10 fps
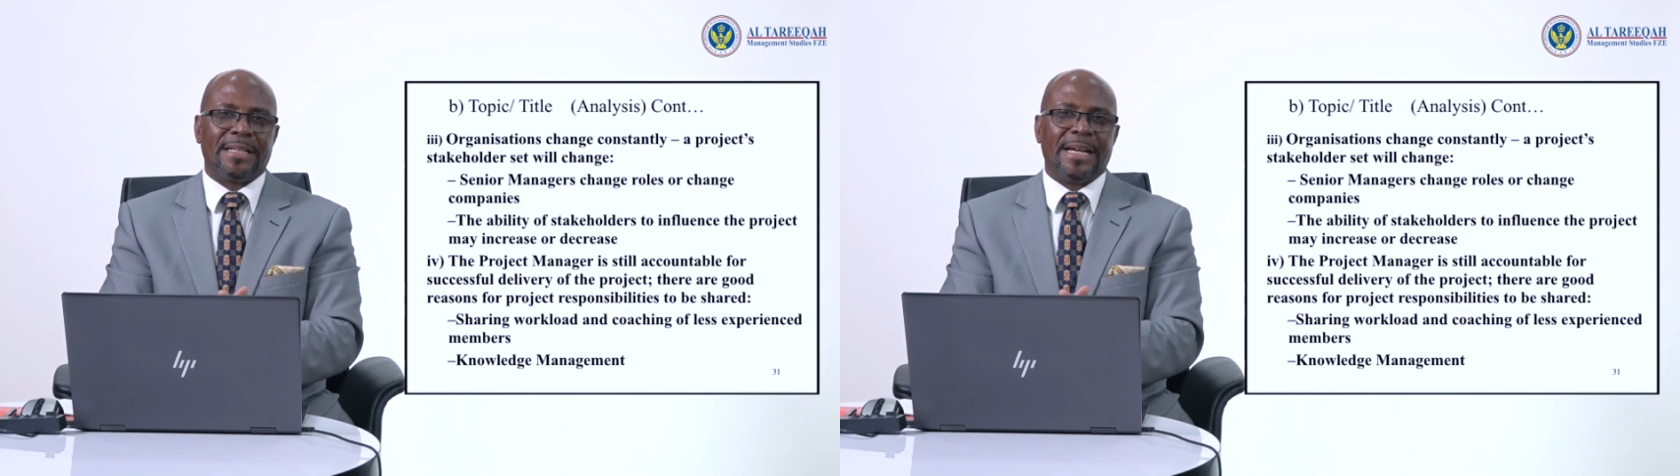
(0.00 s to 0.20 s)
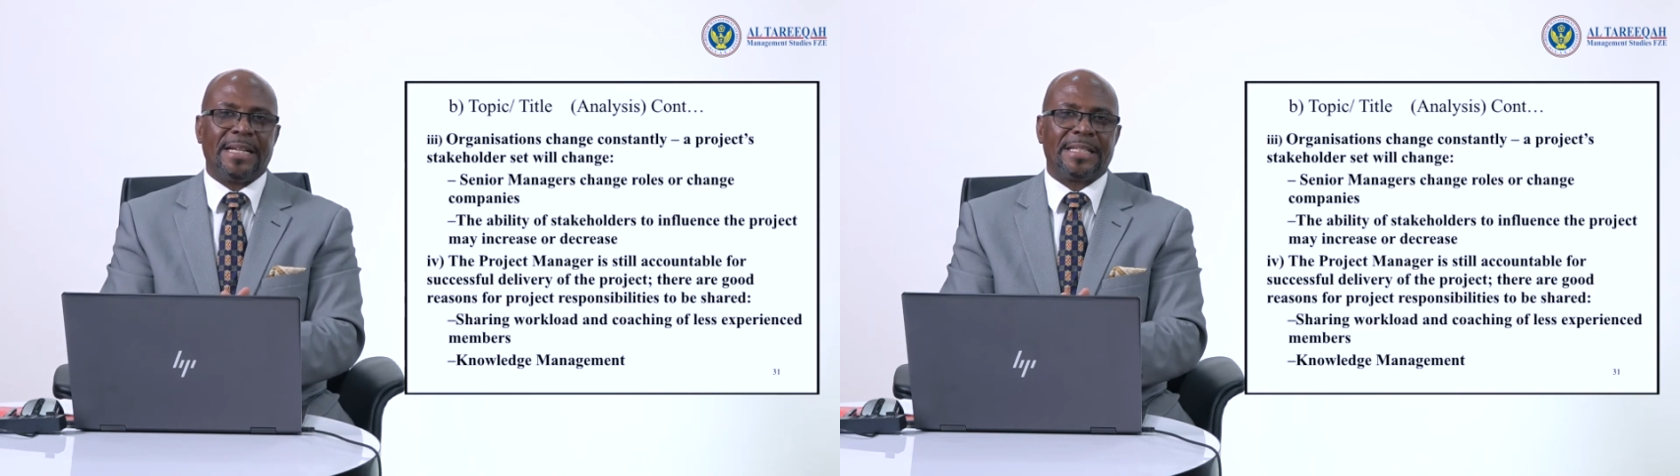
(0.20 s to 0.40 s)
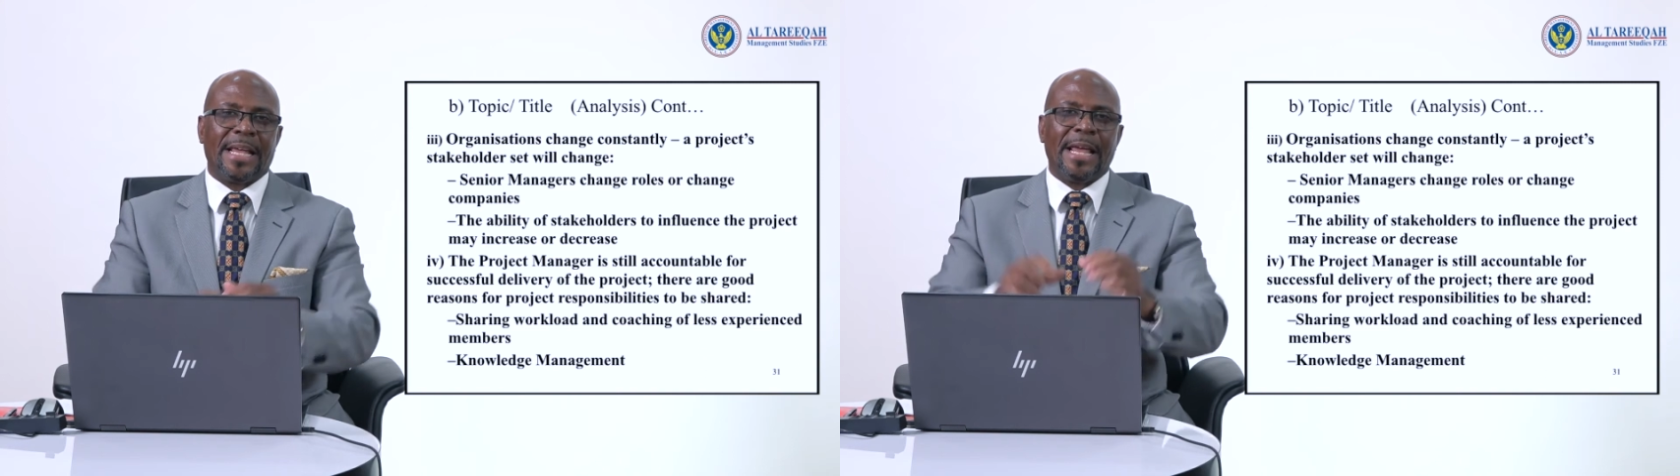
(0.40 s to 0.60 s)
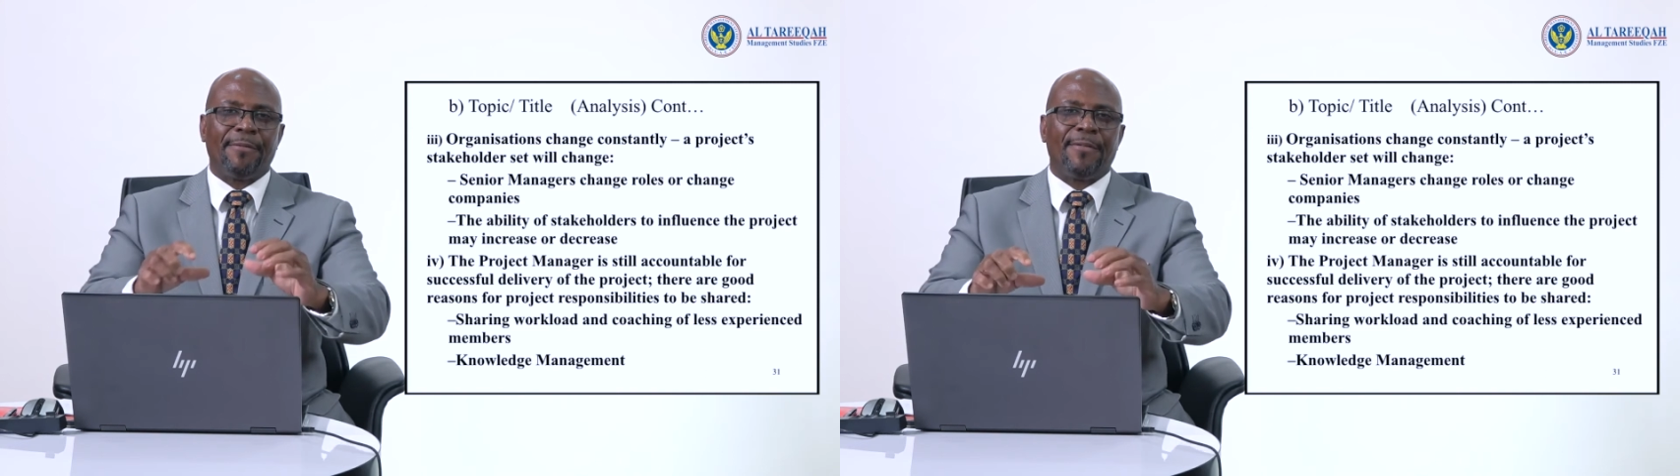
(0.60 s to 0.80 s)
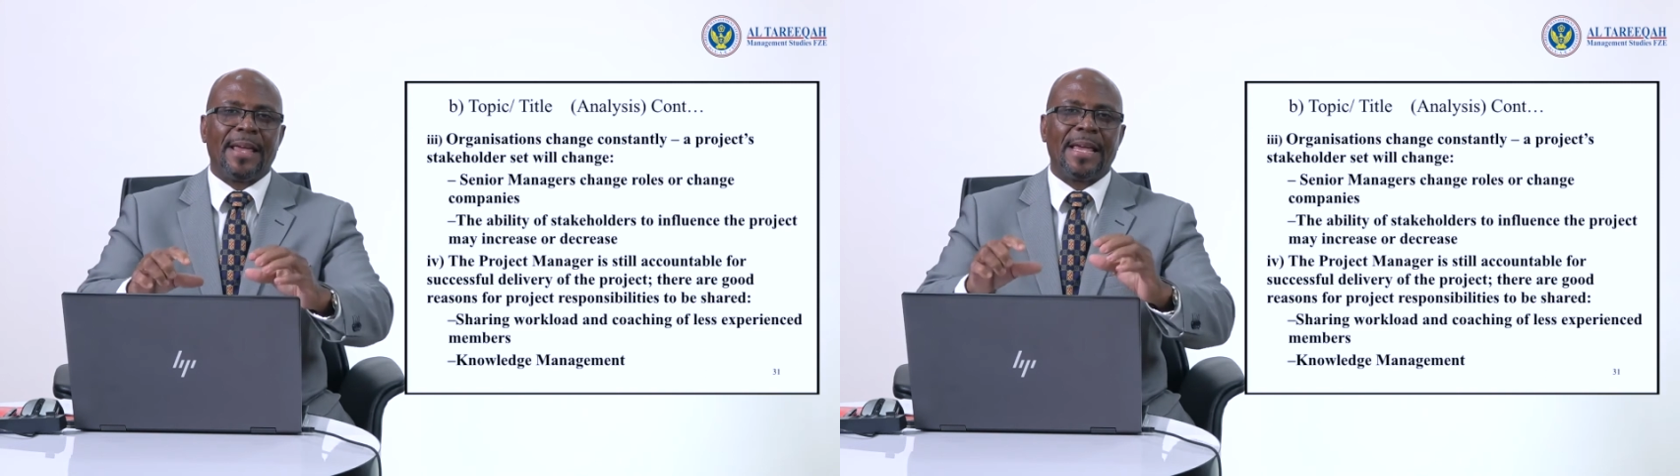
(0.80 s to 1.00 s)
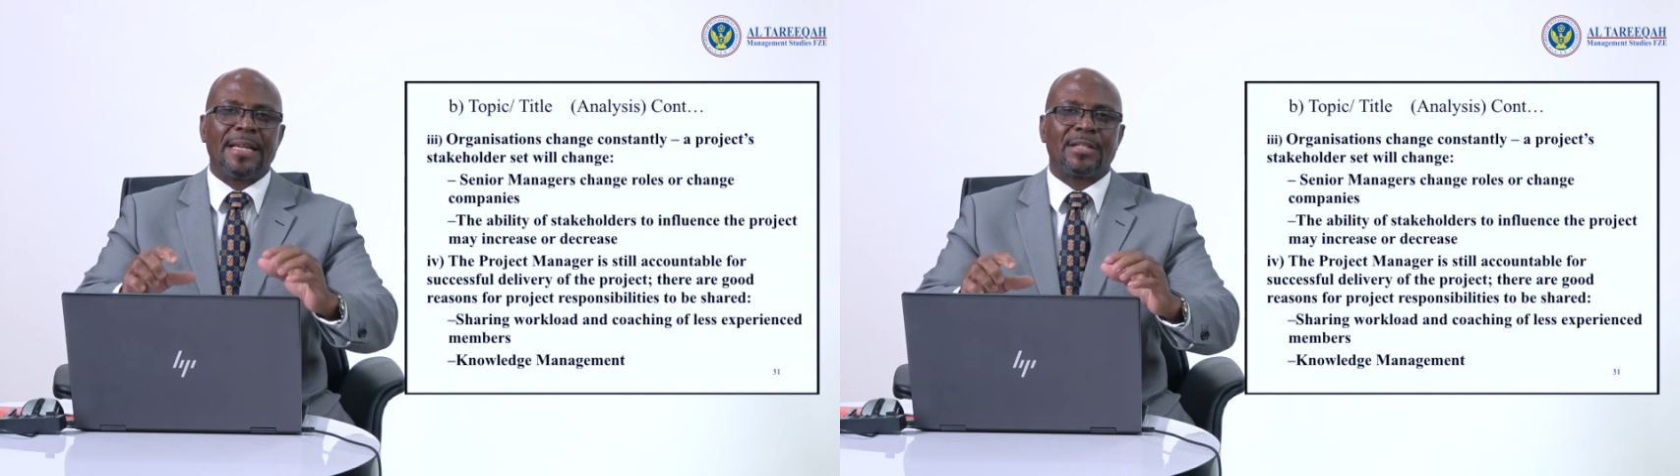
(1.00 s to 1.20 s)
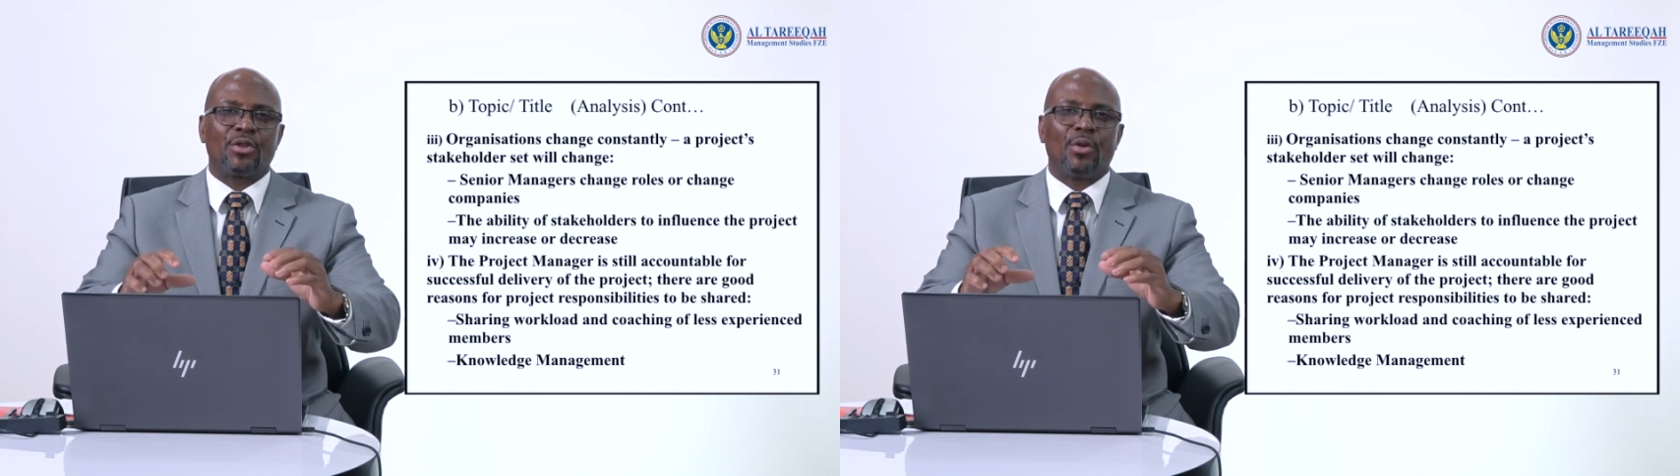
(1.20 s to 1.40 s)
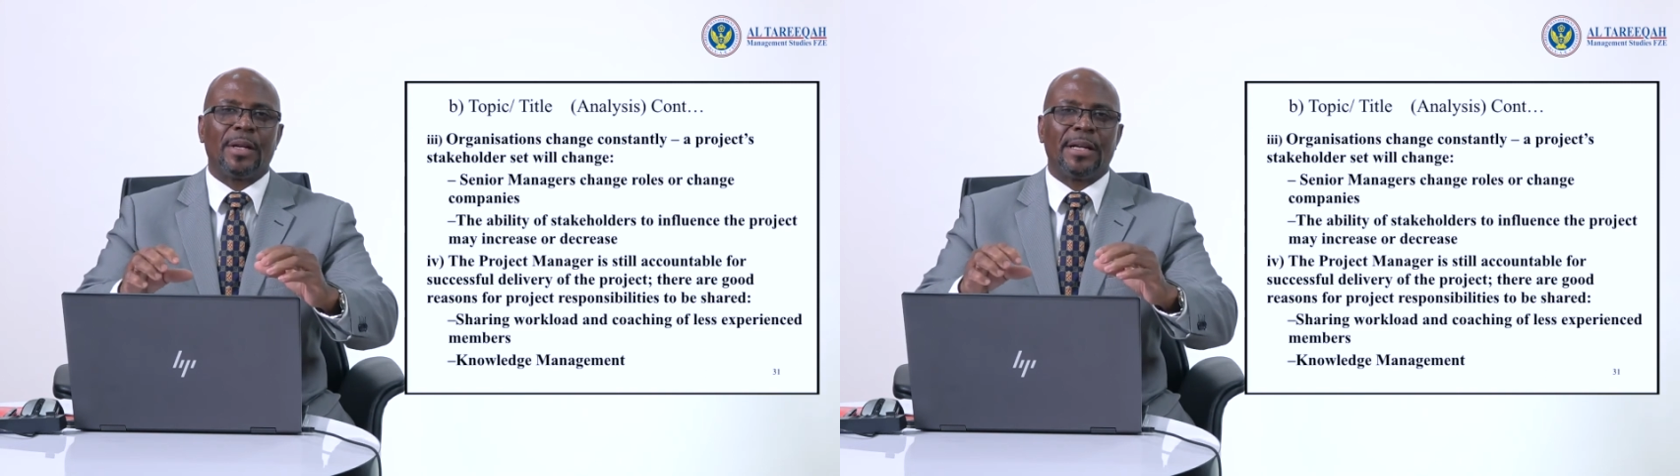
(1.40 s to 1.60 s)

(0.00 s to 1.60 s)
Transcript: Yes, if he is solely